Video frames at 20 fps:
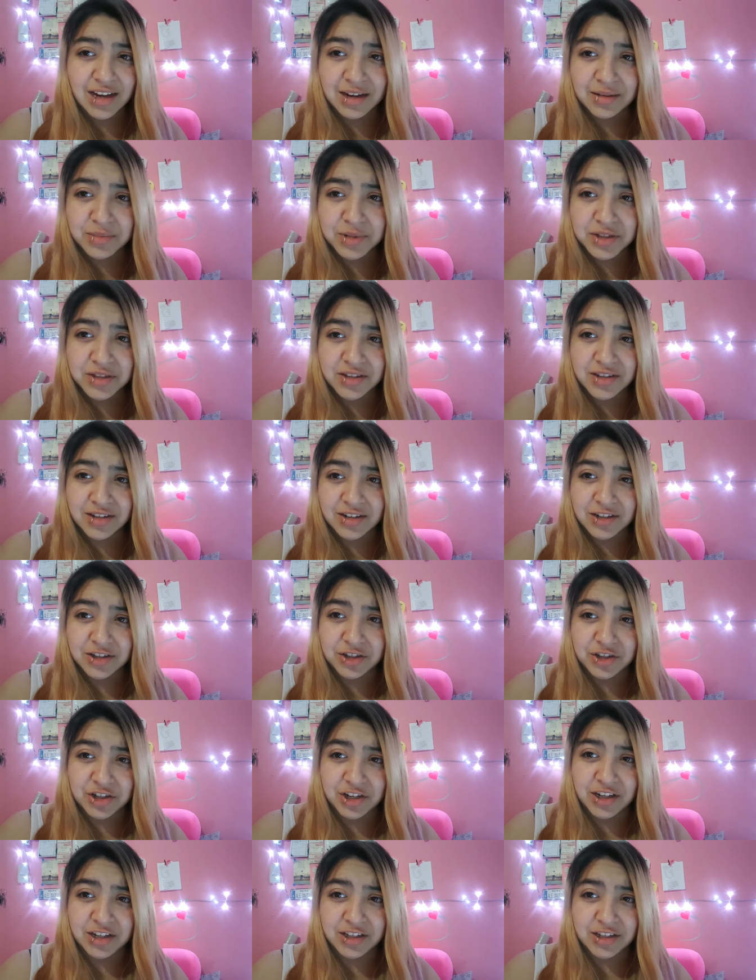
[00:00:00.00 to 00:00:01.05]
I'm not gonna
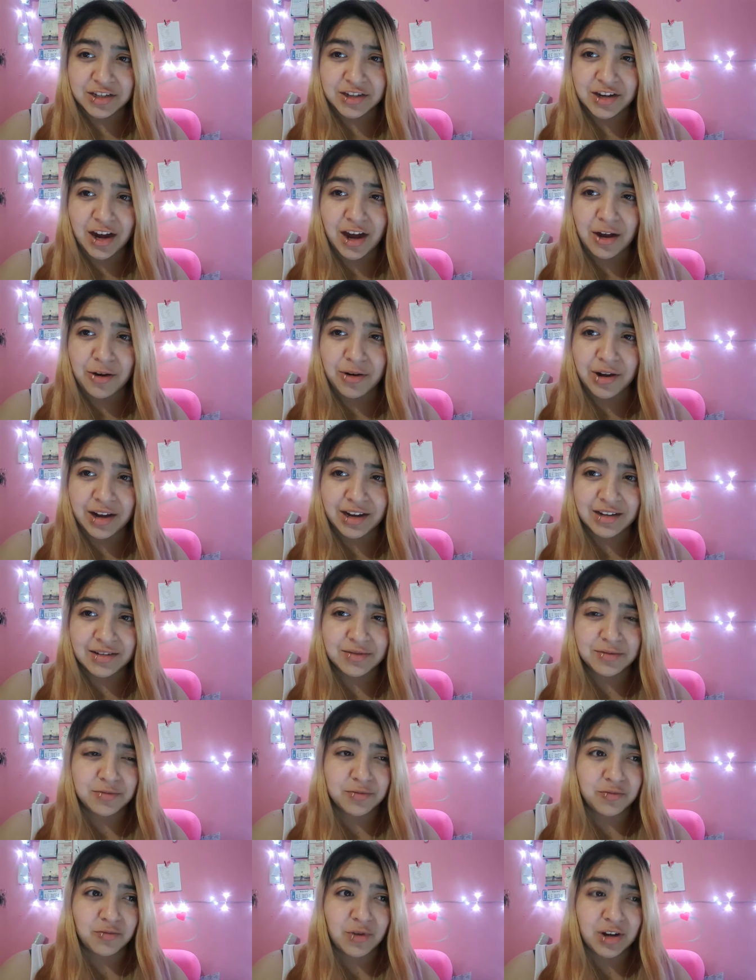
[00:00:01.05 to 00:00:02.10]
change how I
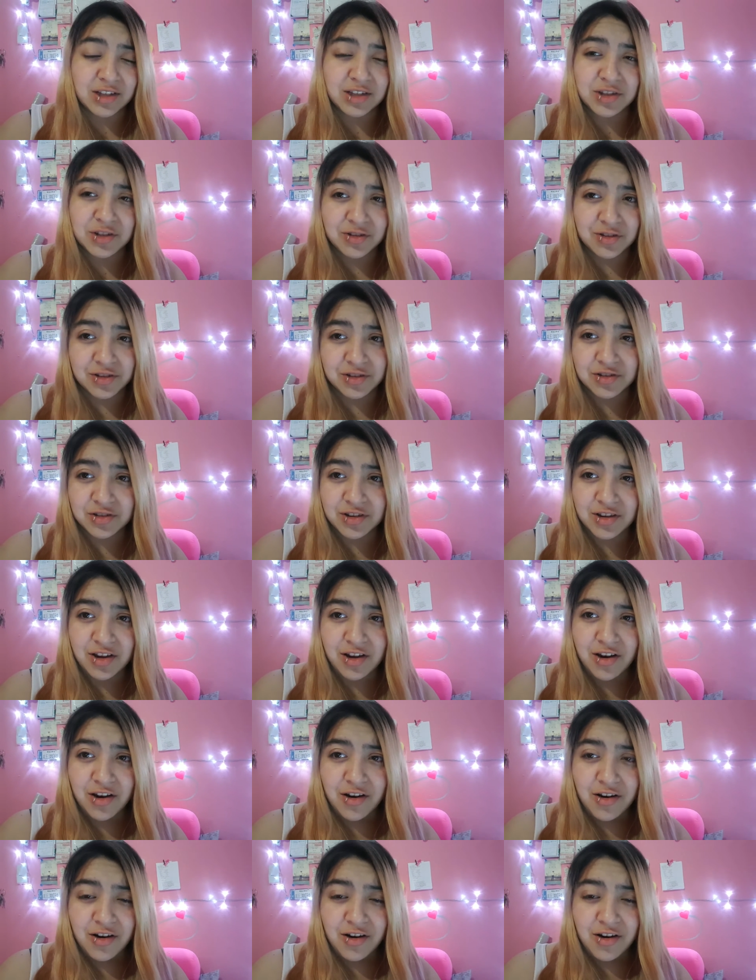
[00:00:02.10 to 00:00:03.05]
want to look